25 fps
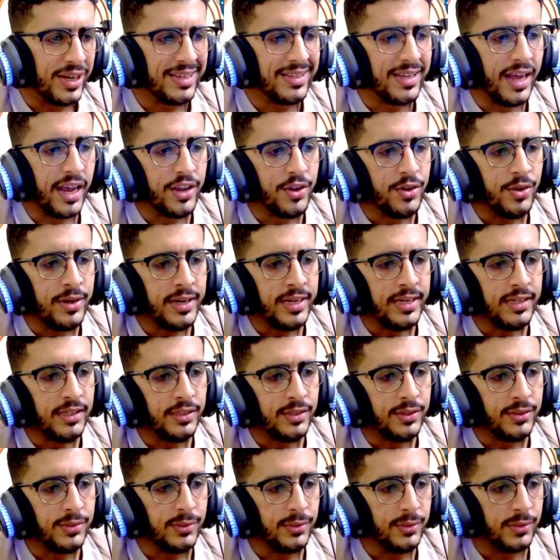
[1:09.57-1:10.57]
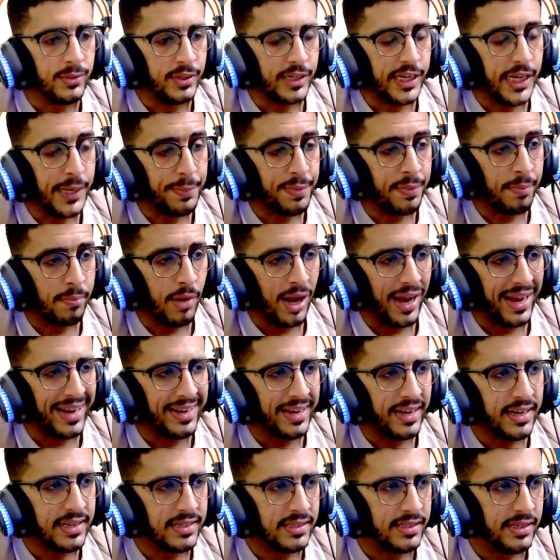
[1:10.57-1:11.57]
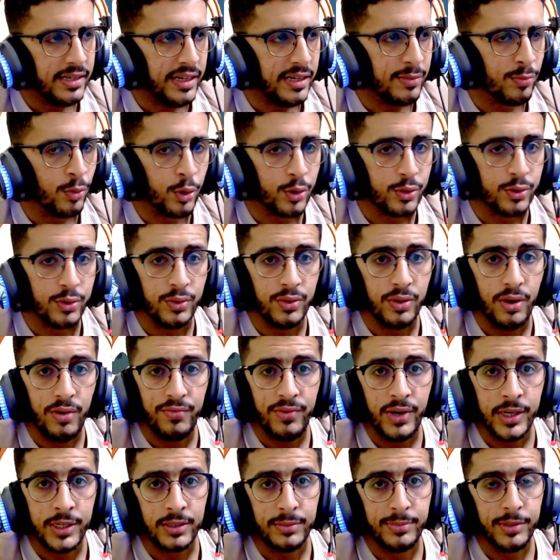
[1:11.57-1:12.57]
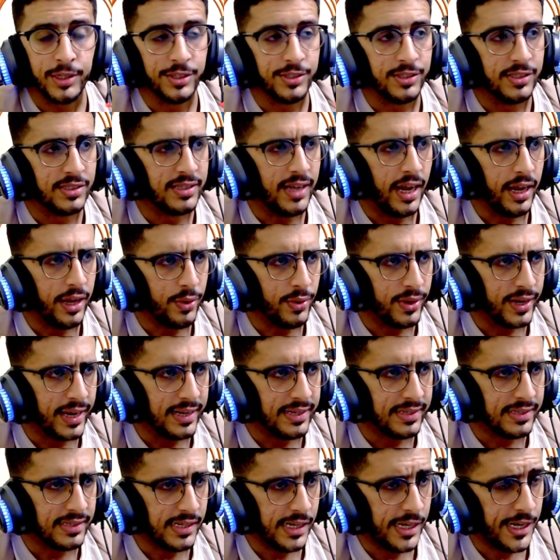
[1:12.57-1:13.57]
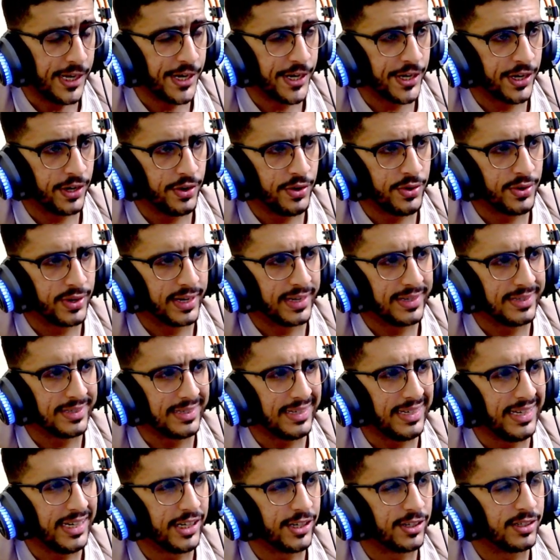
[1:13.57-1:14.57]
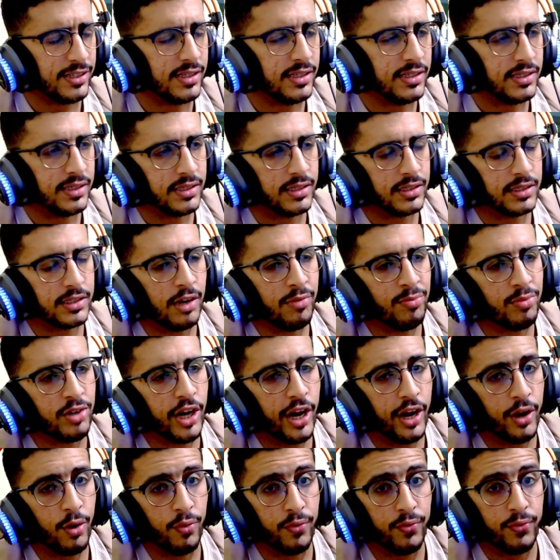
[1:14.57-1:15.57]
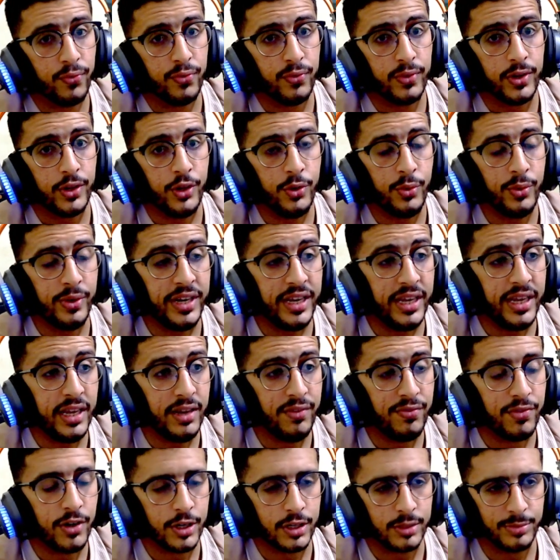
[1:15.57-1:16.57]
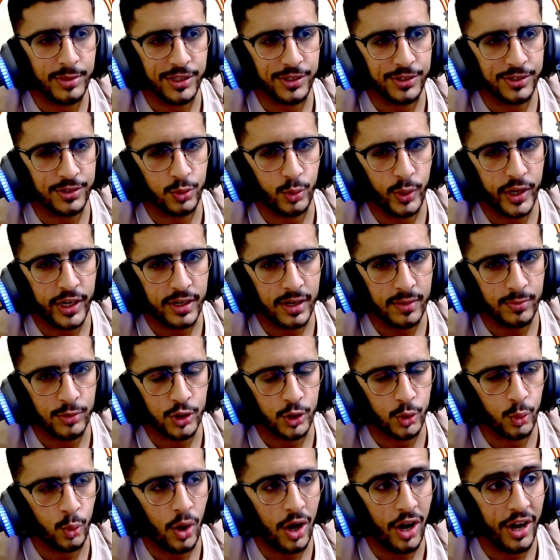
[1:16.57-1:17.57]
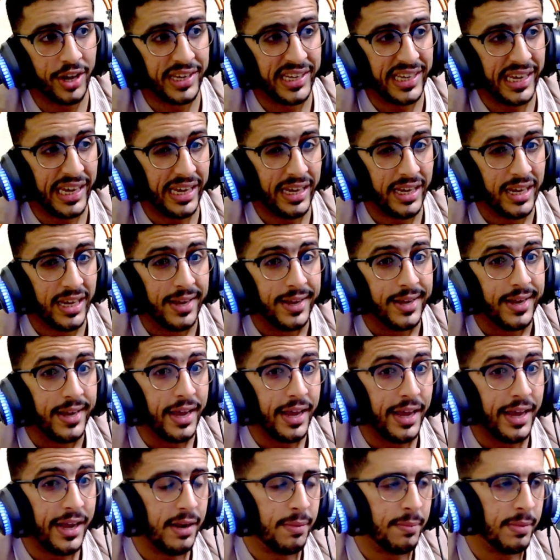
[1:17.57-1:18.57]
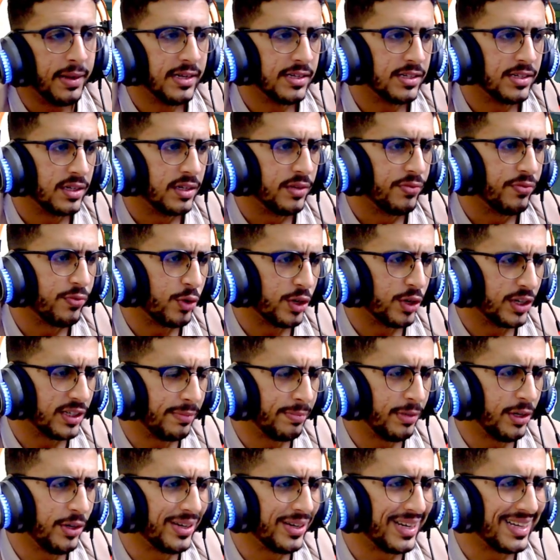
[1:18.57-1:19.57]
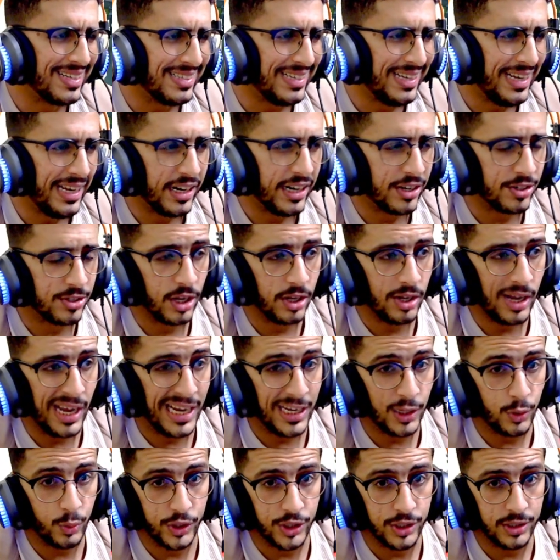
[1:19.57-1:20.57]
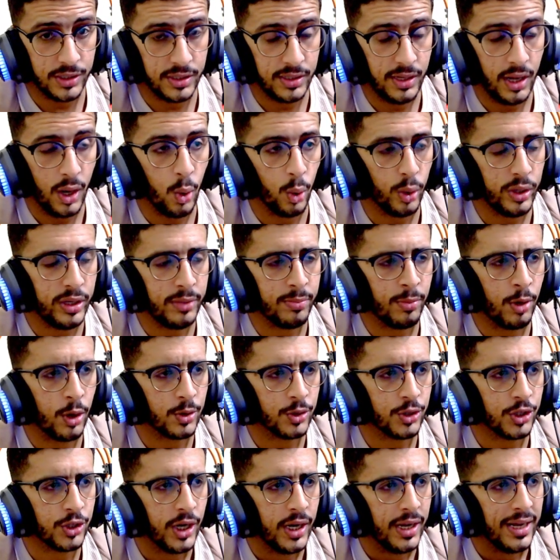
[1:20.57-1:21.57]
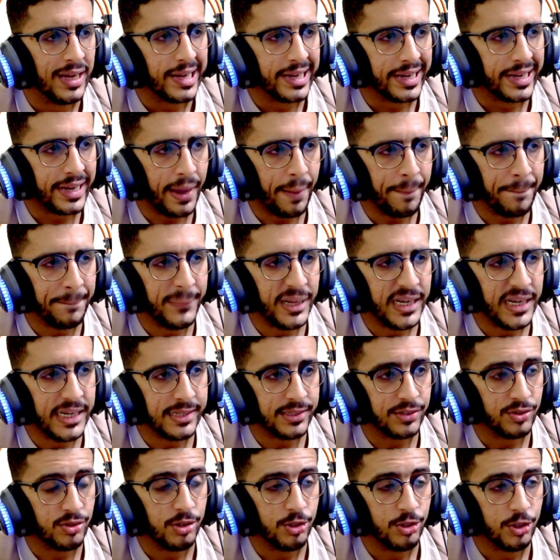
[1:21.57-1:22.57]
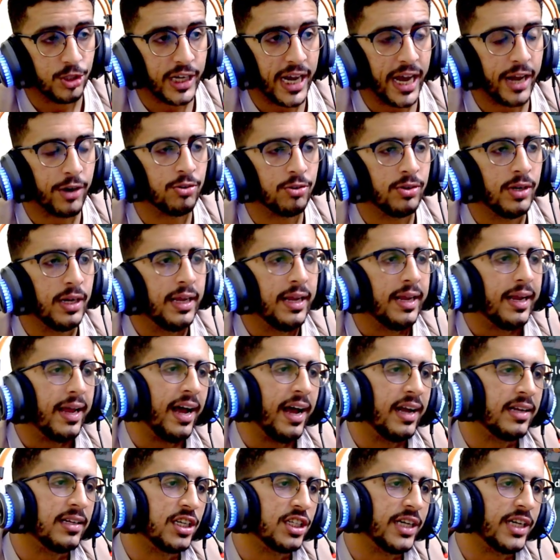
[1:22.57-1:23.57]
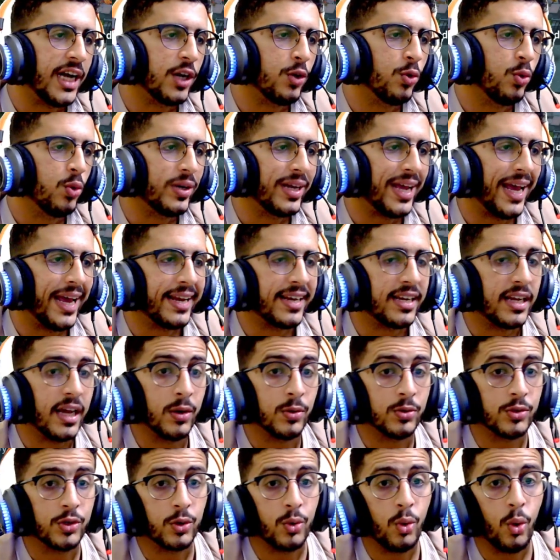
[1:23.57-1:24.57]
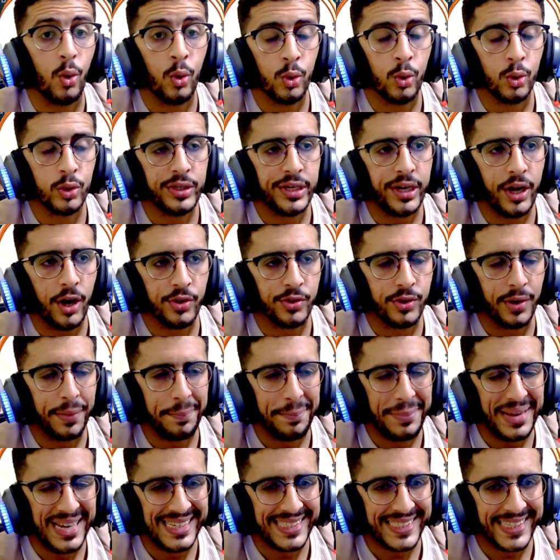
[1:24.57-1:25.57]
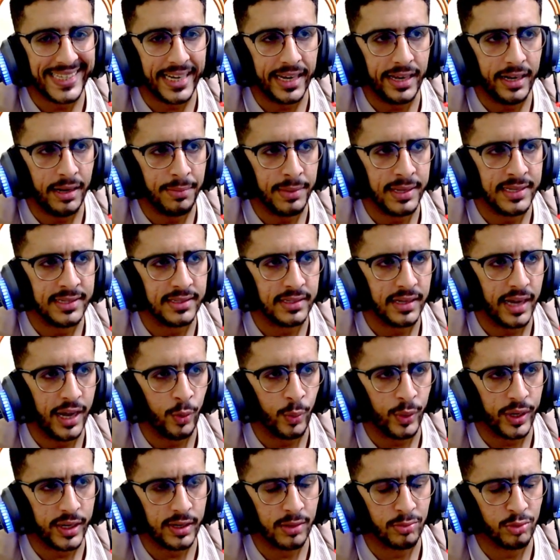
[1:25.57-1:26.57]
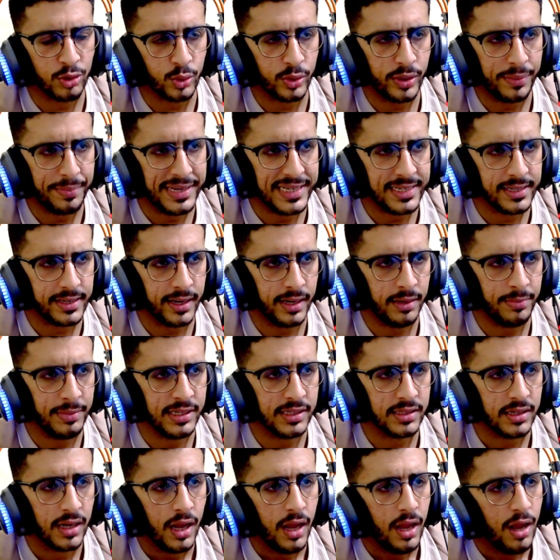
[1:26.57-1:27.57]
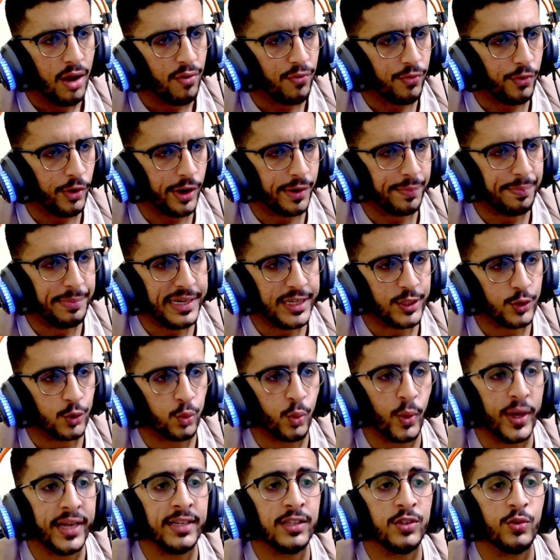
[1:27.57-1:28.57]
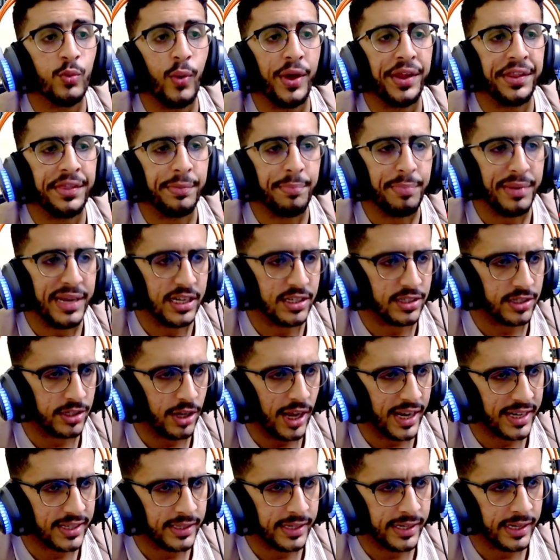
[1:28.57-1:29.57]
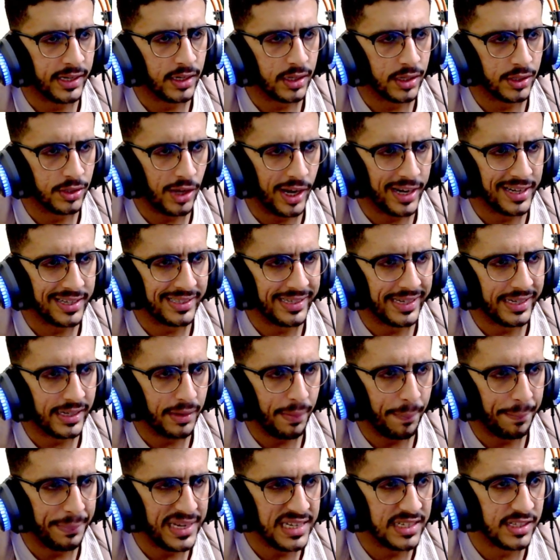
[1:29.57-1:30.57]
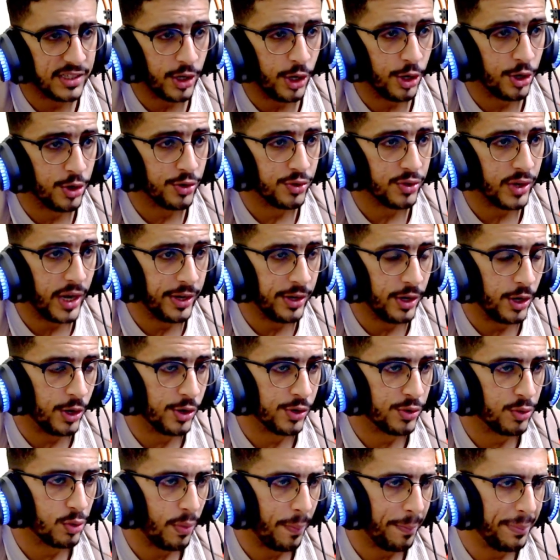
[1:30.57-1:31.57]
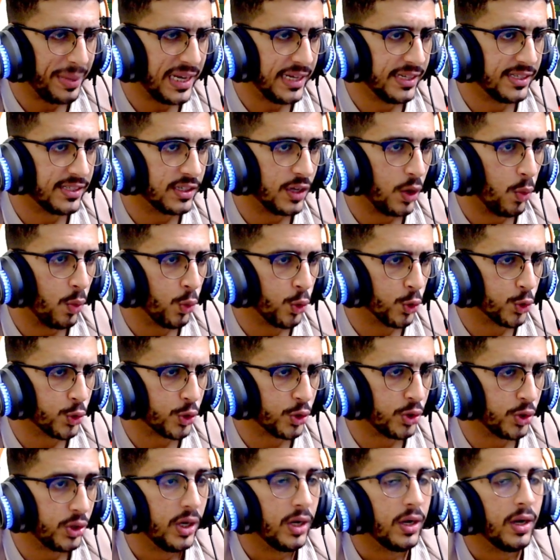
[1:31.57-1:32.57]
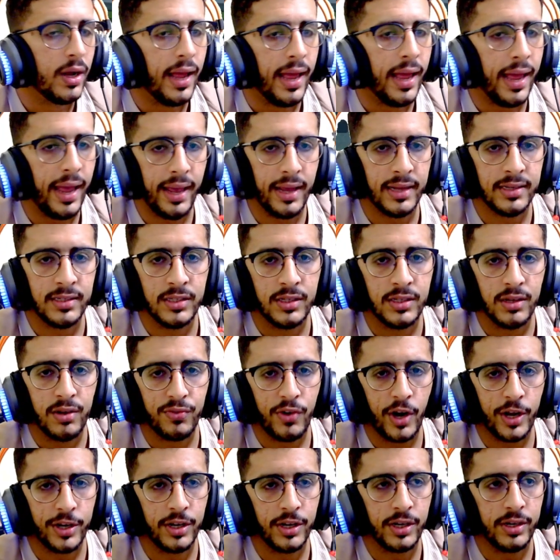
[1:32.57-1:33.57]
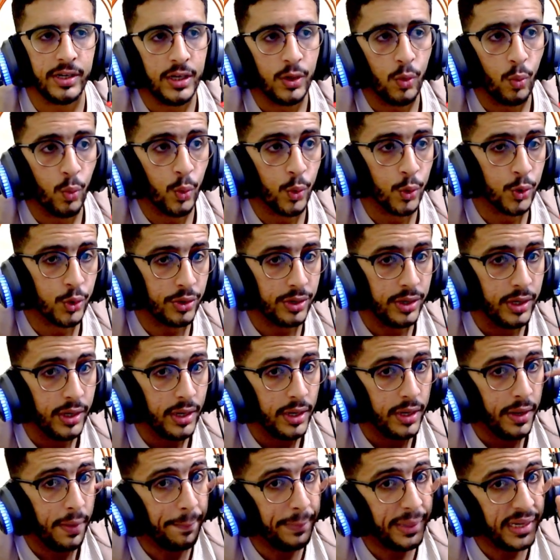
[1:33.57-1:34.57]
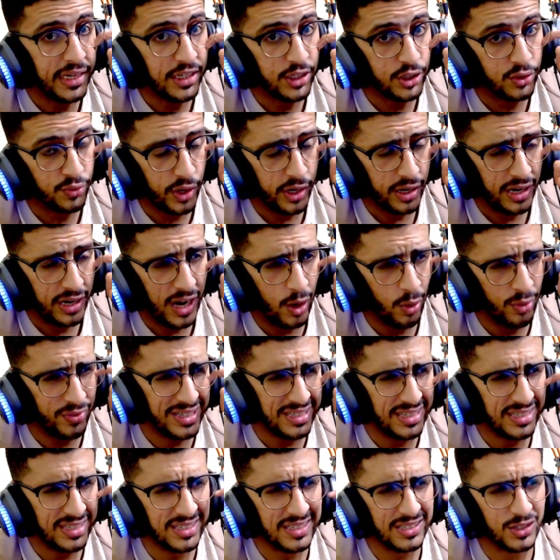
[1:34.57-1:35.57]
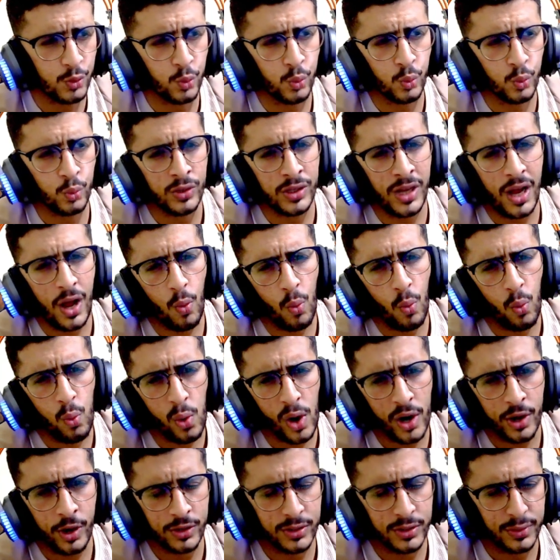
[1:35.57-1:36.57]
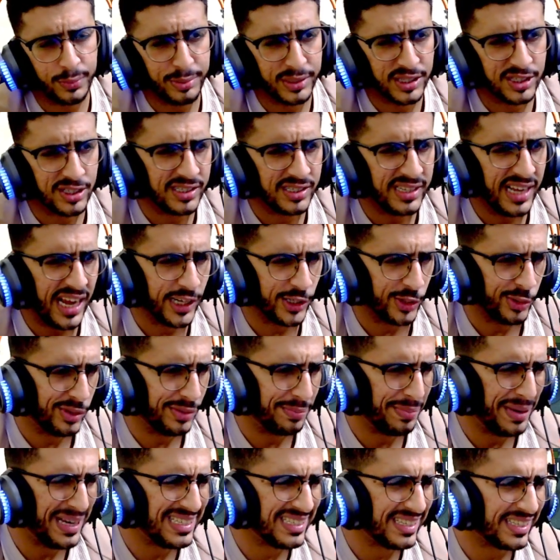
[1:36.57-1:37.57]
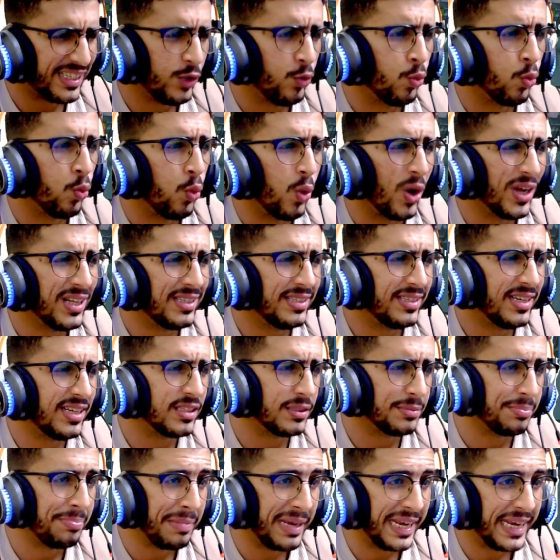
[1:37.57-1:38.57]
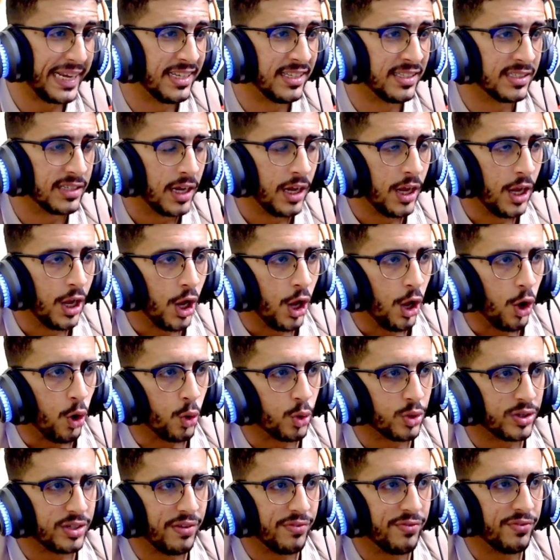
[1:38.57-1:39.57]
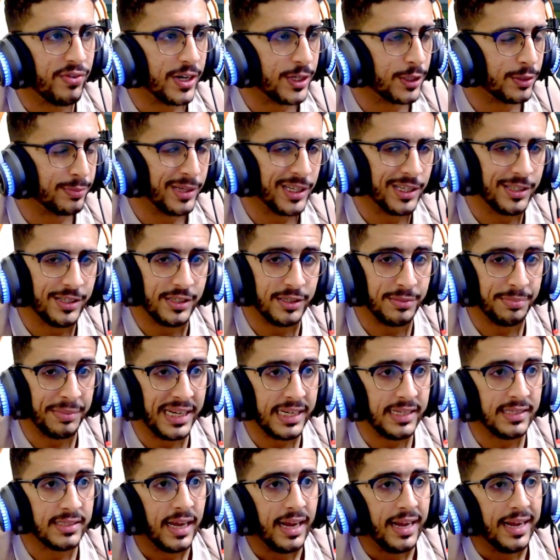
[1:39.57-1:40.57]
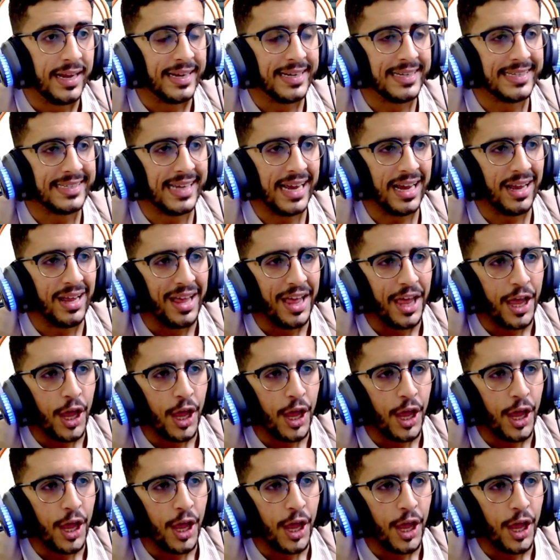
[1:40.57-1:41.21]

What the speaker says: that you need to keep in mind is the immortal vulnerabilities that you can see here. You can see here there's some kind of unique vulnerabilities when it comes to IK elements. For example, you can see here the light, which is the holy march, can beat shadow, and the shadow can counter all the other basic elements. And when it comes to the basic elements, fire beats wind, wind beats lightning, lightning beats earth, and earth beats water, and finally water beats fire. However, this is not 100% accurate. Basically, what this means, or the vulnerabilities means, is that